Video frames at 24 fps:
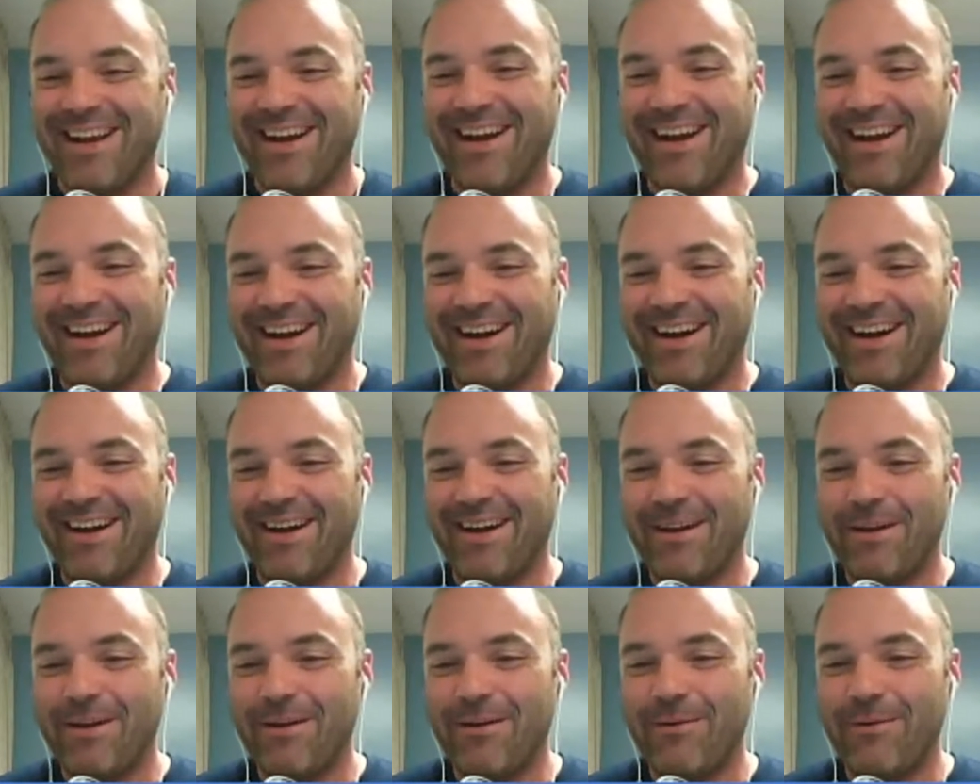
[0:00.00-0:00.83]

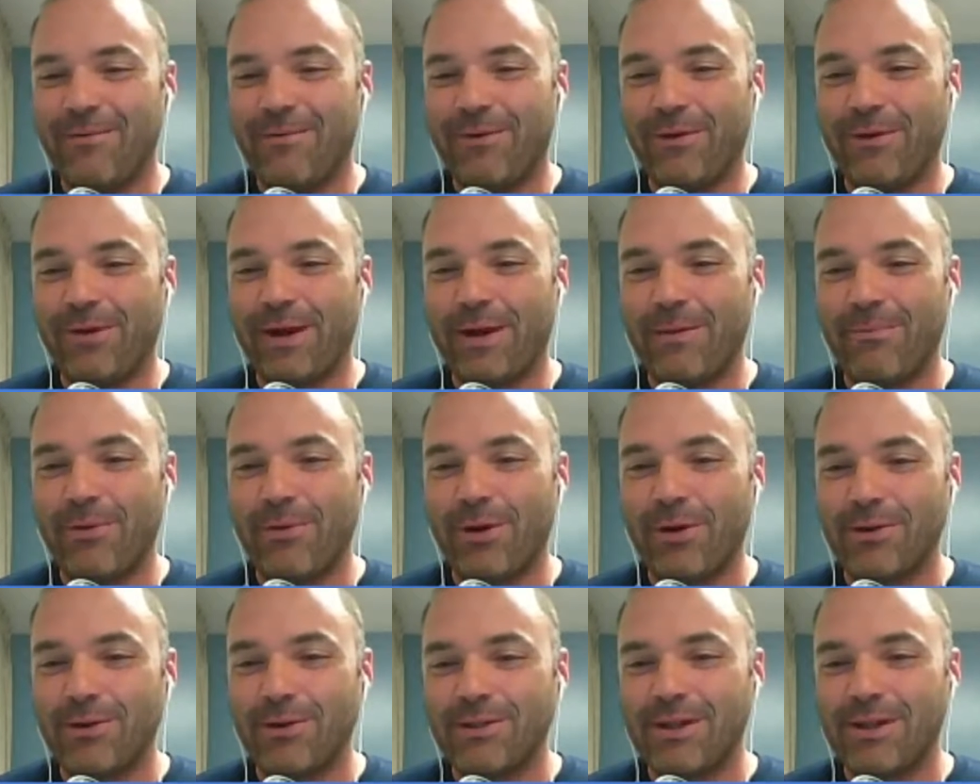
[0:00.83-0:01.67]
Phil
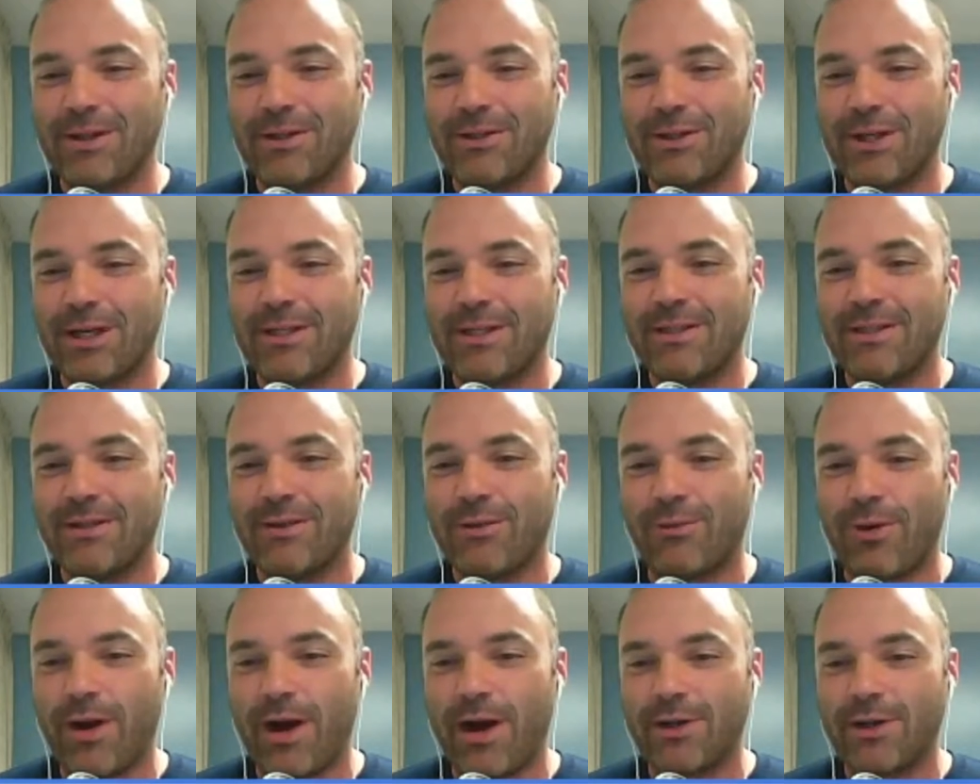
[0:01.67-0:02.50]
Ambrose, Jason
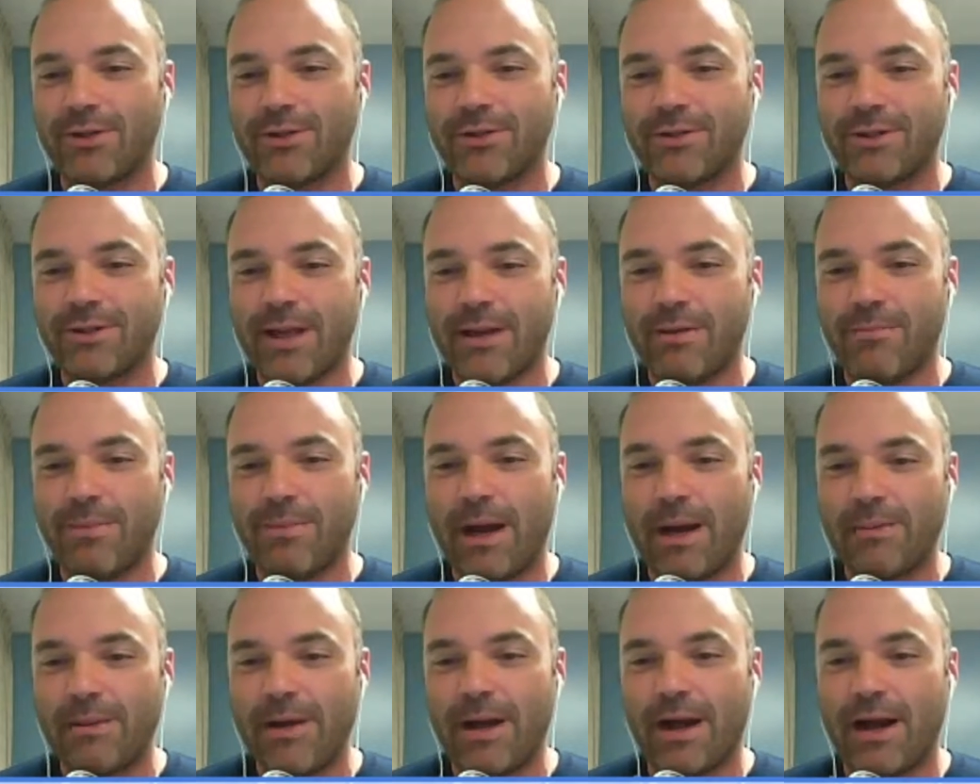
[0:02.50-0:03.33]
Rogers, and
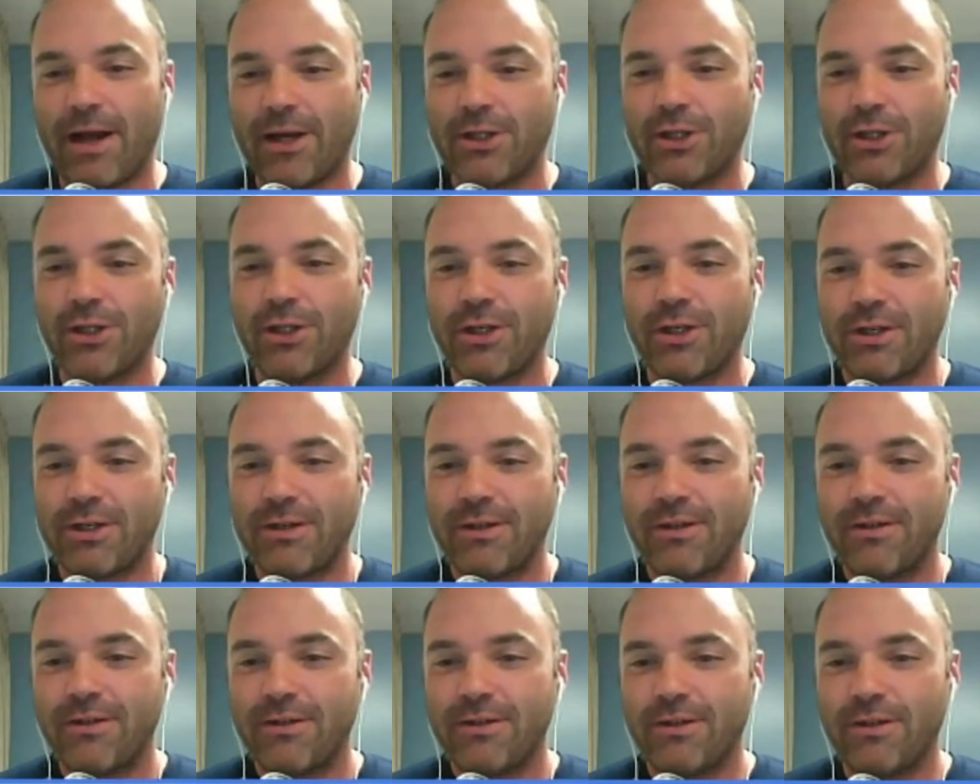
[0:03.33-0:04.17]
Bob Kosh.
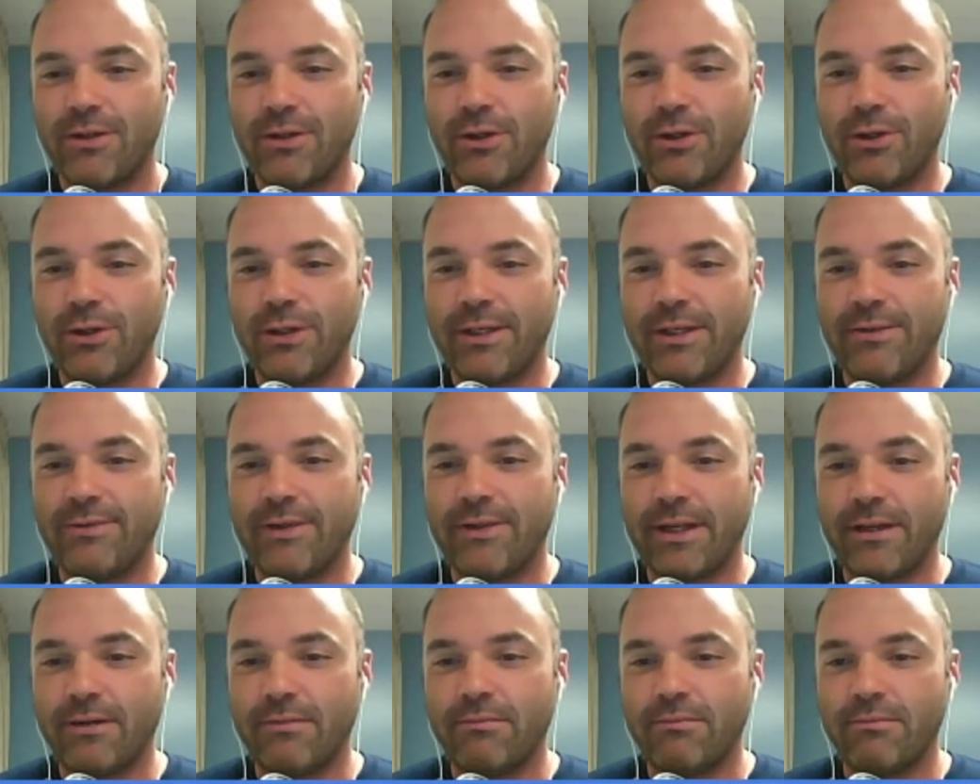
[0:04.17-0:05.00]
Good
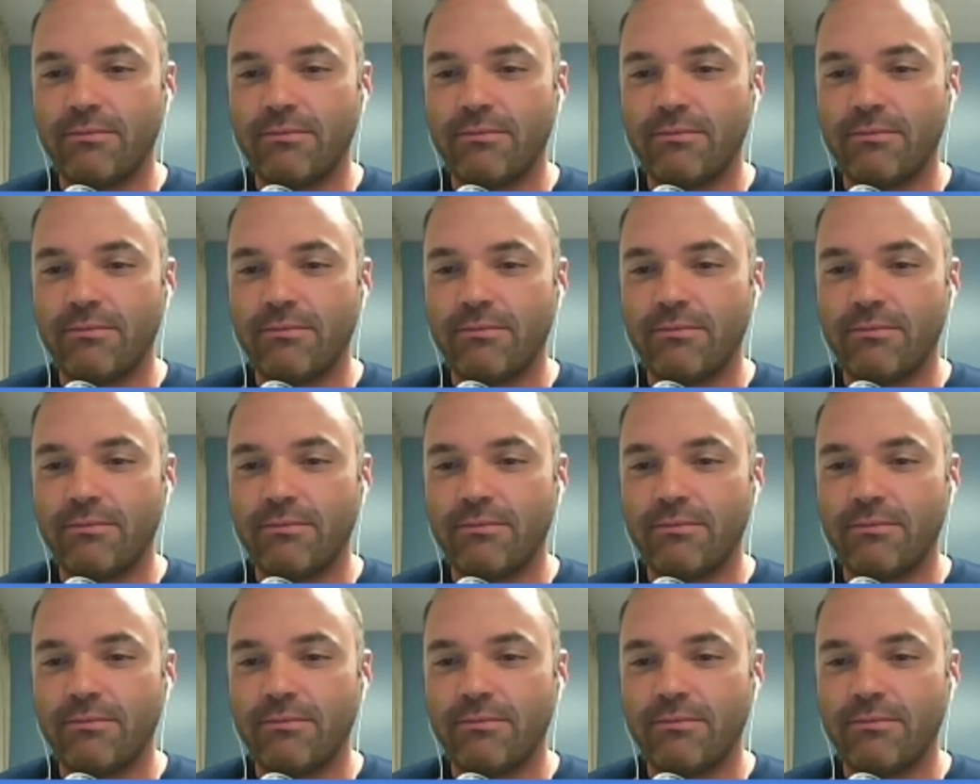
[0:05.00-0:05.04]
evening.